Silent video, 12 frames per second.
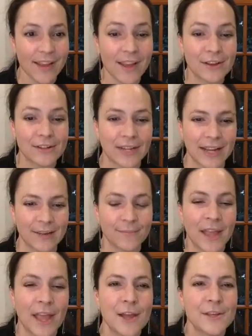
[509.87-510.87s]
Okay.
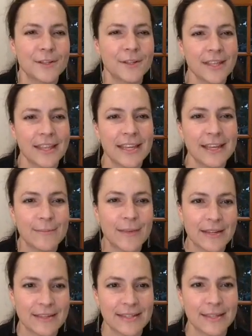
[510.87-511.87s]
So the theme
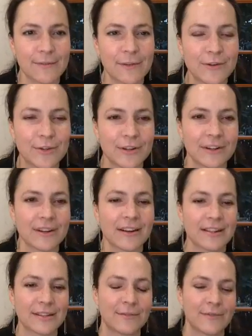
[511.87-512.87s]
is the future
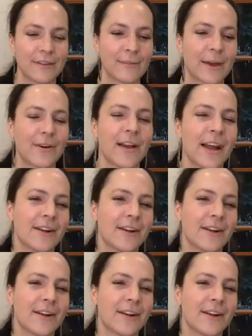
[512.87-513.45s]
is female.